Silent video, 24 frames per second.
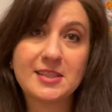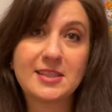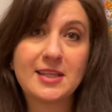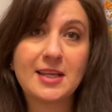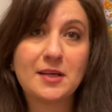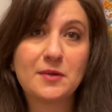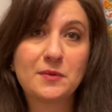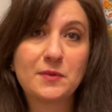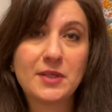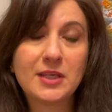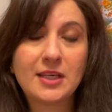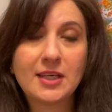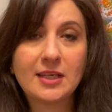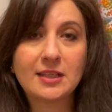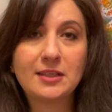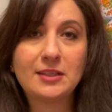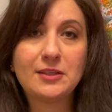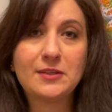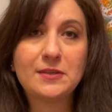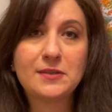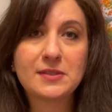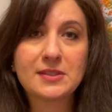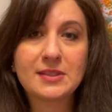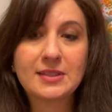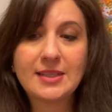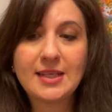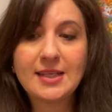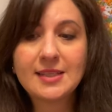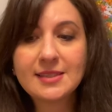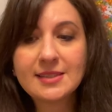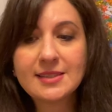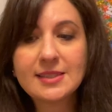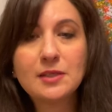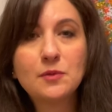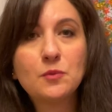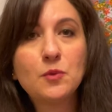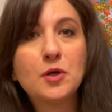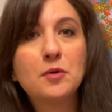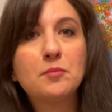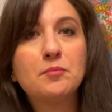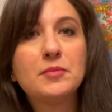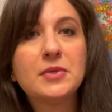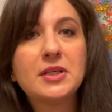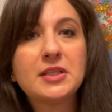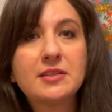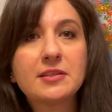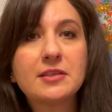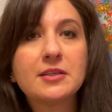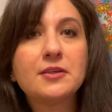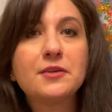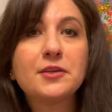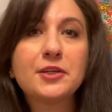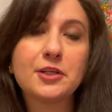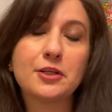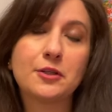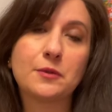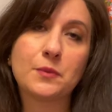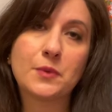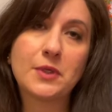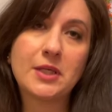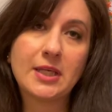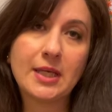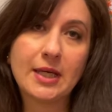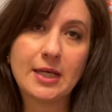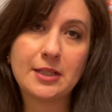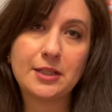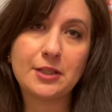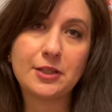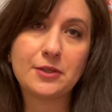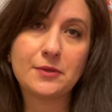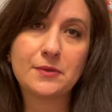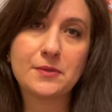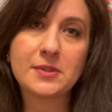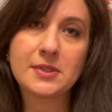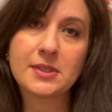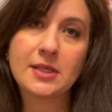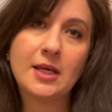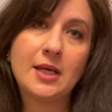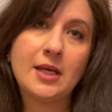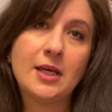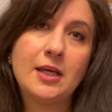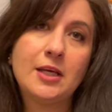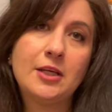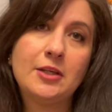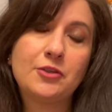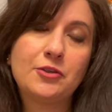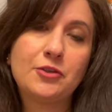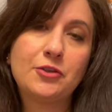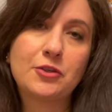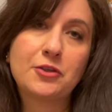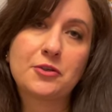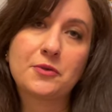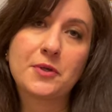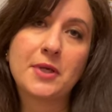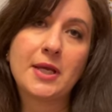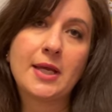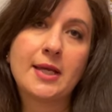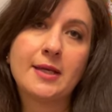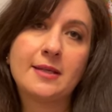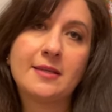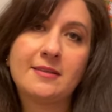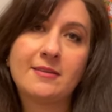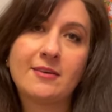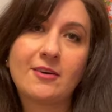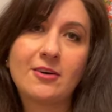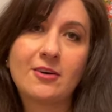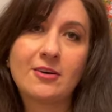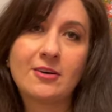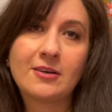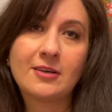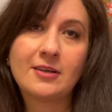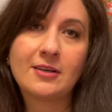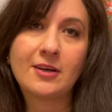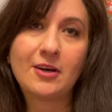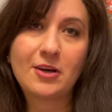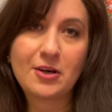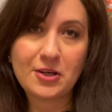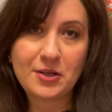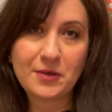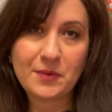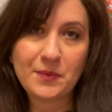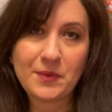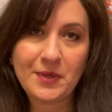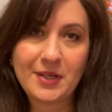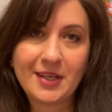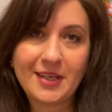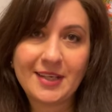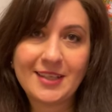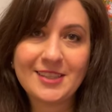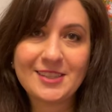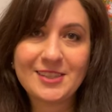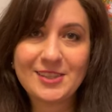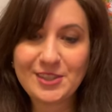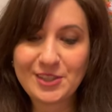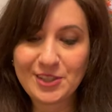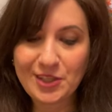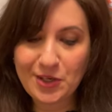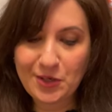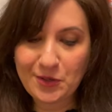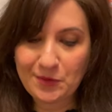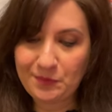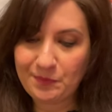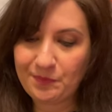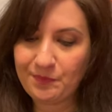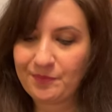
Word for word: that we can use, let's see what material we can use to create our artwork. So,